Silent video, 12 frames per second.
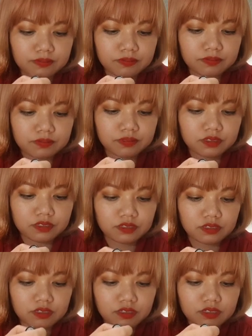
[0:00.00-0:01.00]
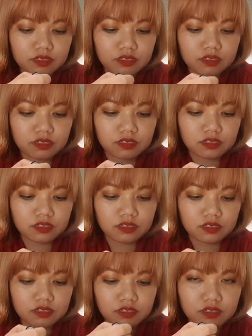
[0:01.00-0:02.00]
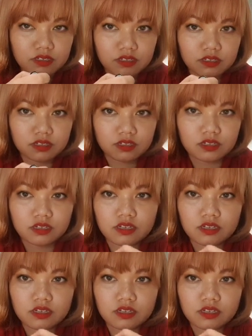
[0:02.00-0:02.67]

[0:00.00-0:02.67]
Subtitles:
(no one is talking)